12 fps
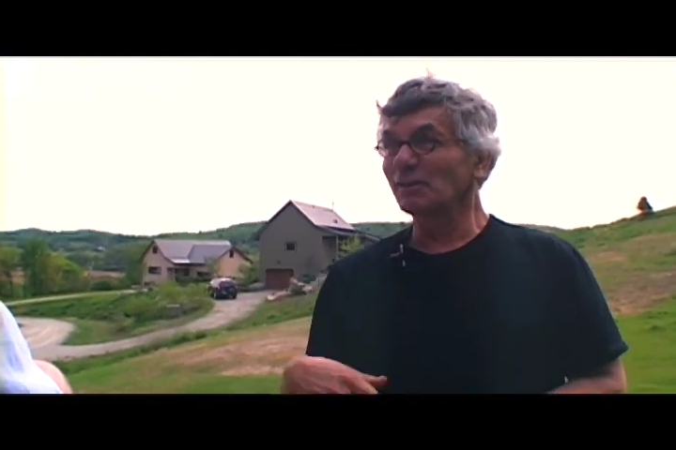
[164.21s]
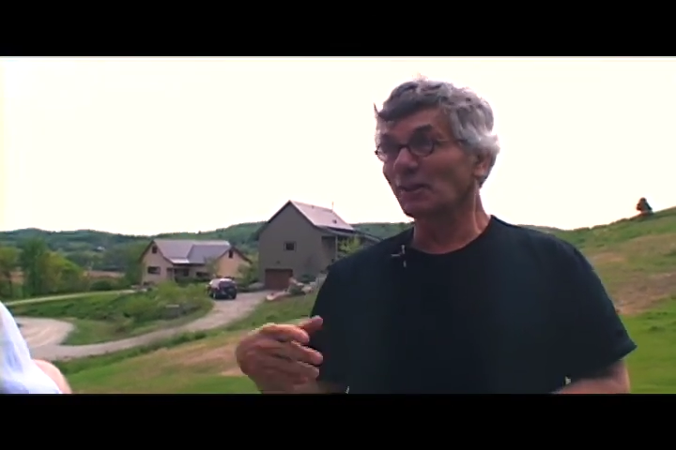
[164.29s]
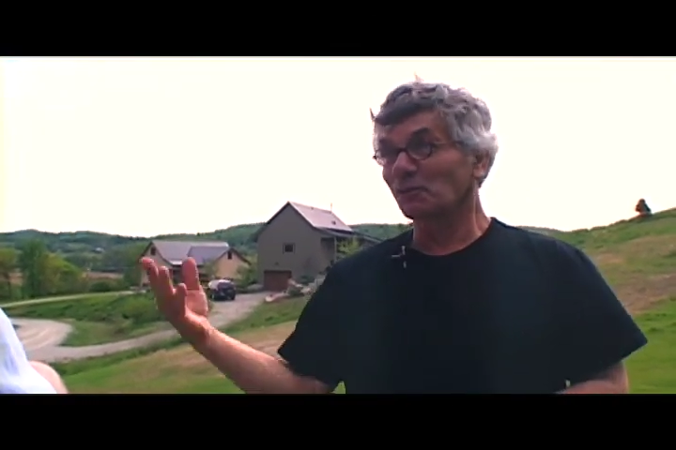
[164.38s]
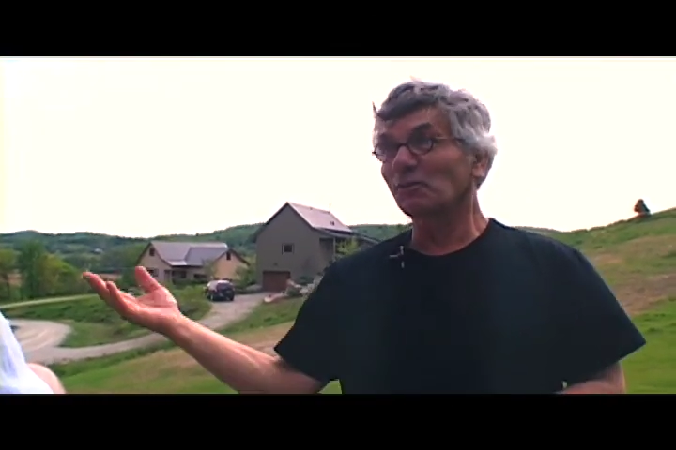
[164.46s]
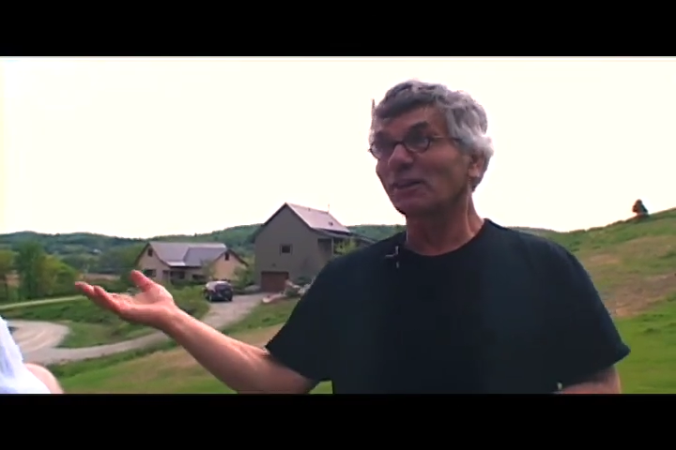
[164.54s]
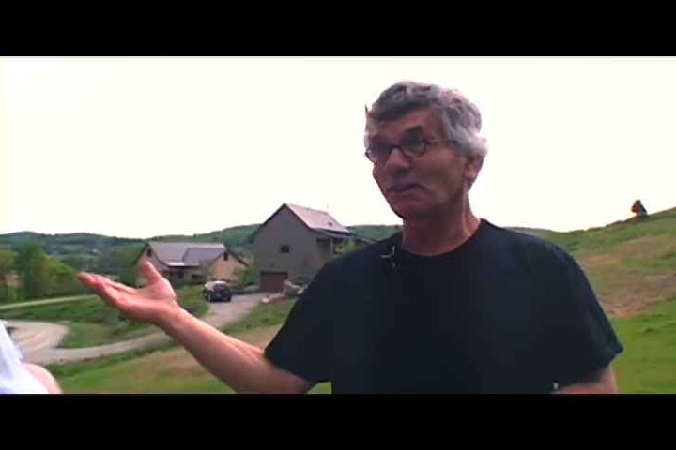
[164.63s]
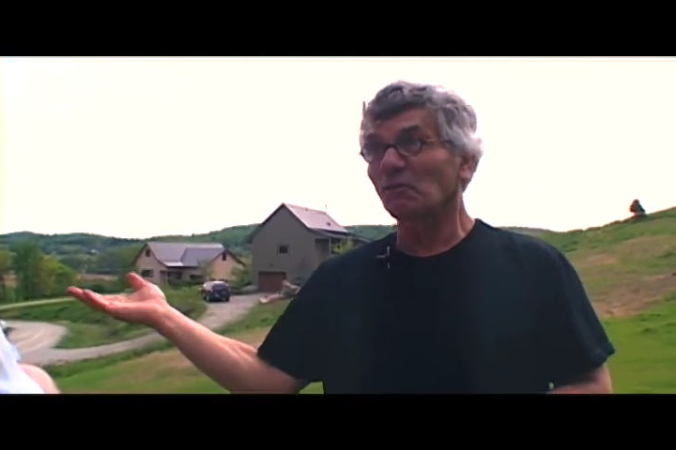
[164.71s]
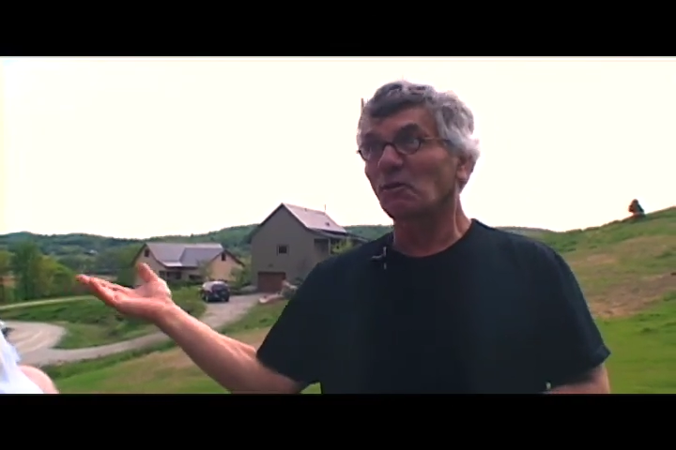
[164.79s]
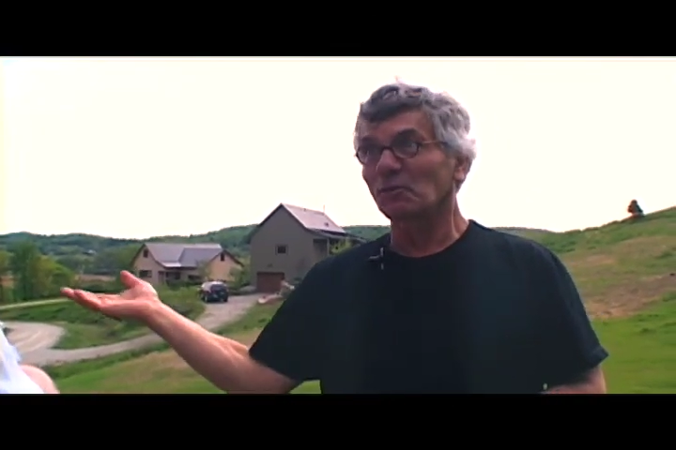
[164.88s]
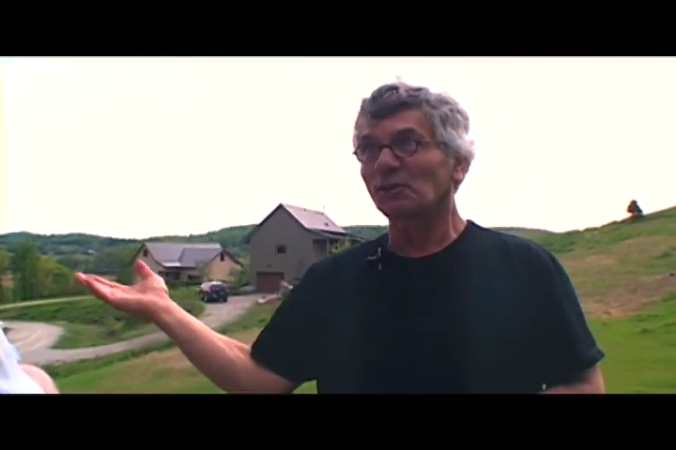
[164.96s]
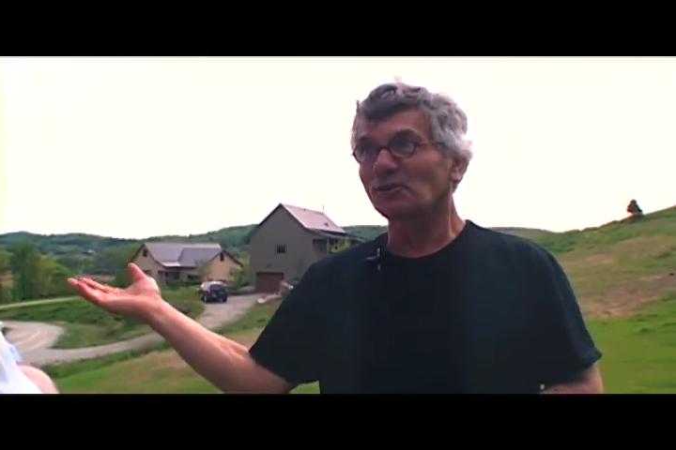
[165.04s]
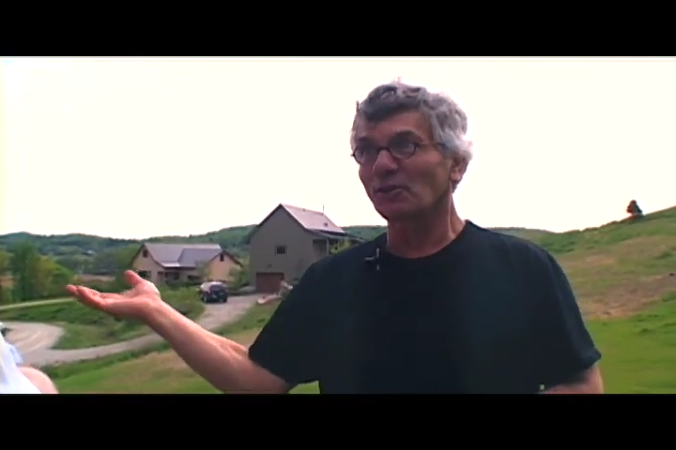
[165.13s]
And that's really
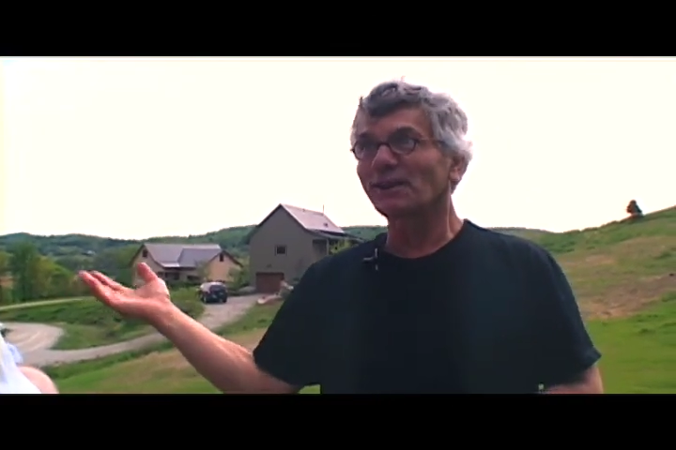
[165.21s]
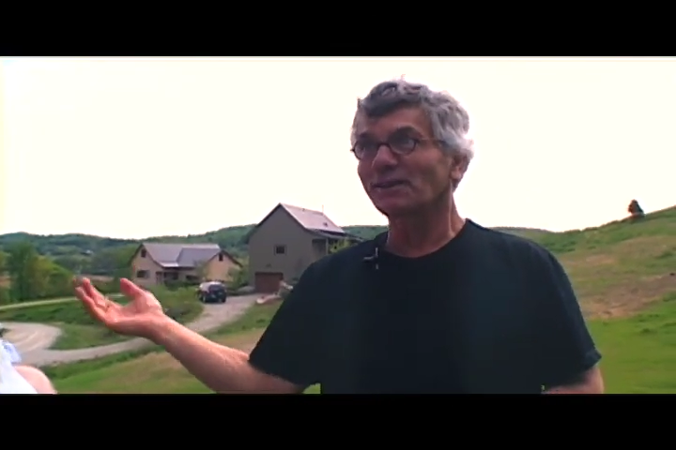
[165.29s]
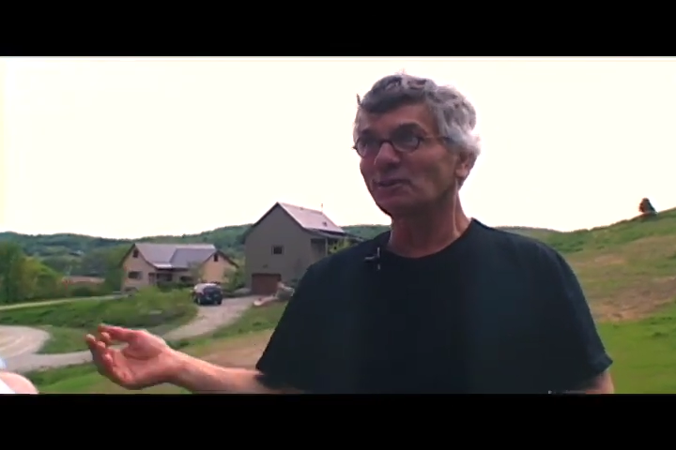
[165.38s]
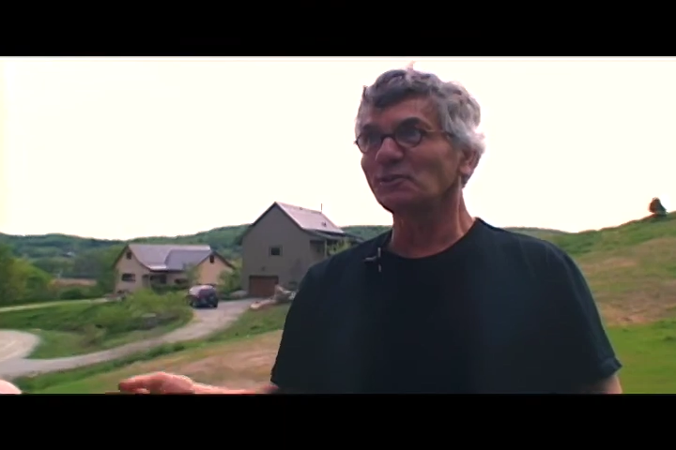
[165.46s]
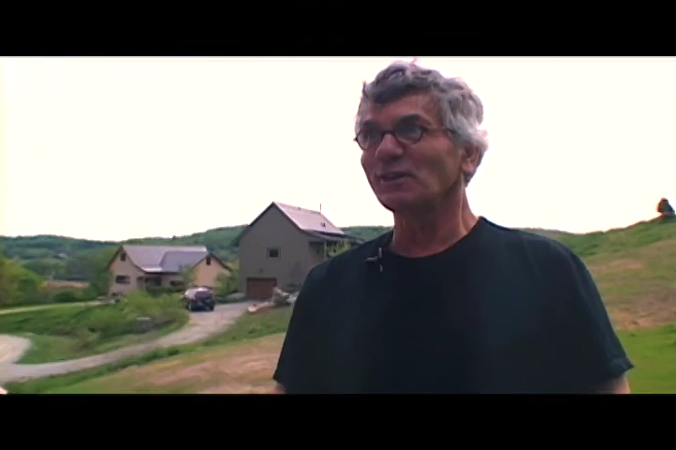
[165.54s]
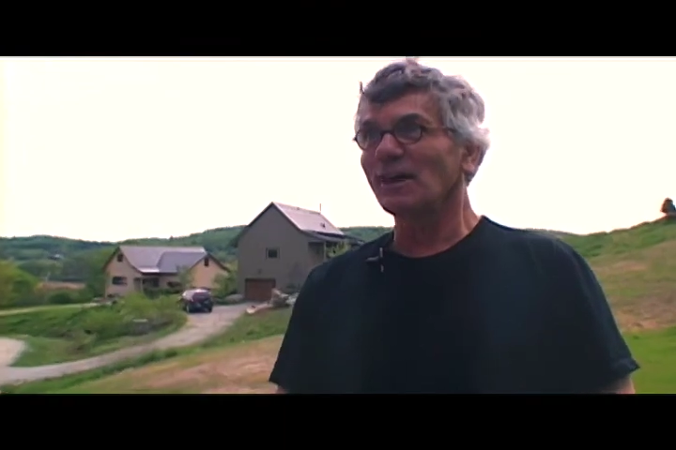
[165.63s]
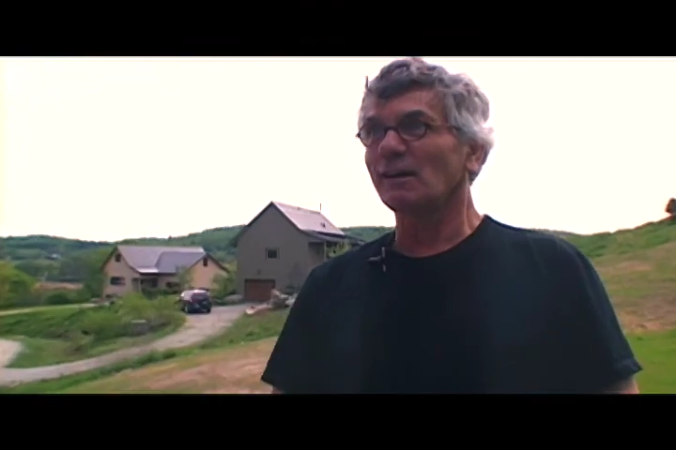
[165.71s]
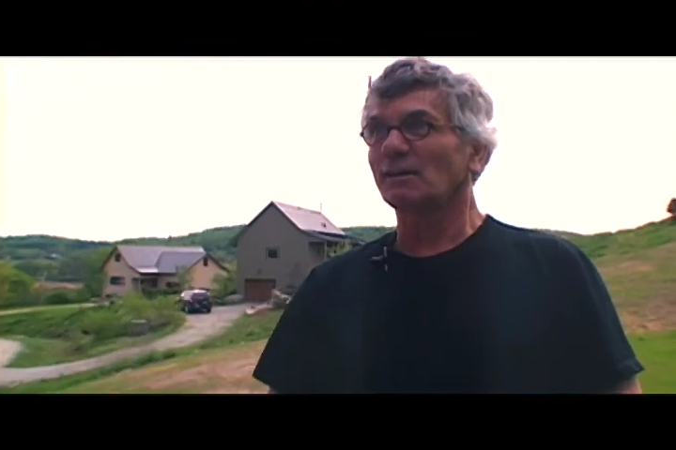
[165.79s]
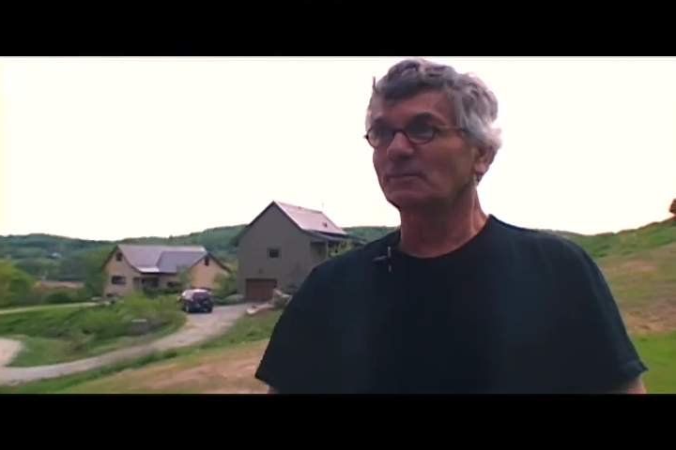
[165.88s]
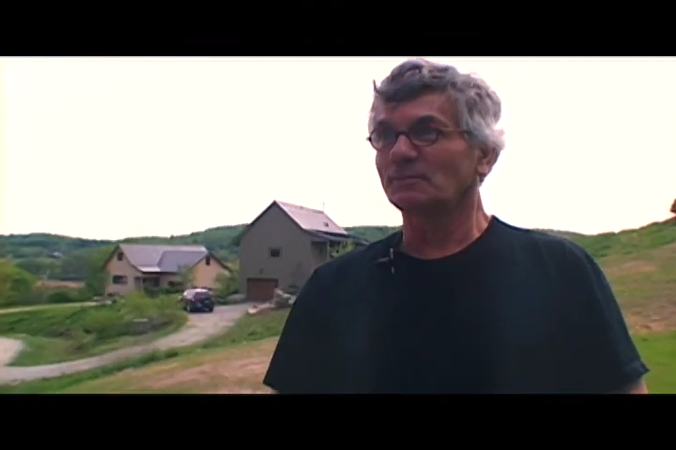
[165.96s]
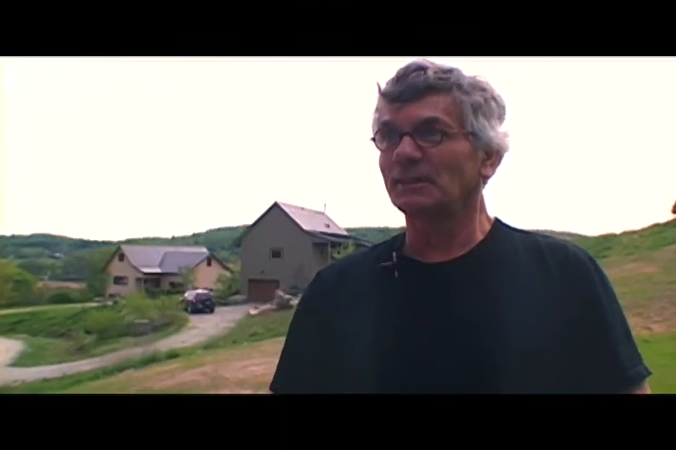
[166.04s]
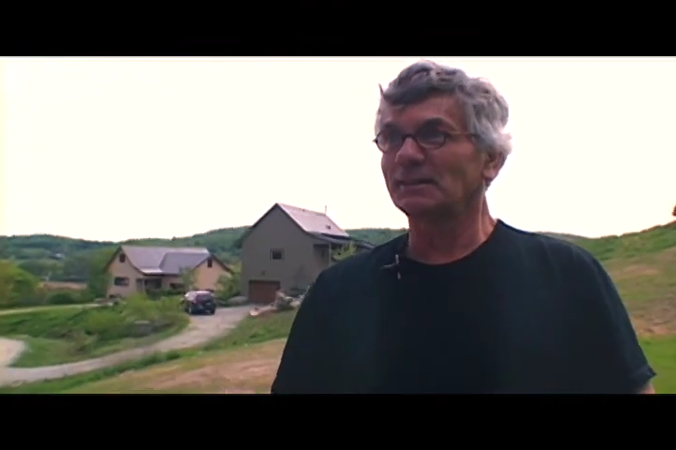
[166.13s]
what we're trying to do now.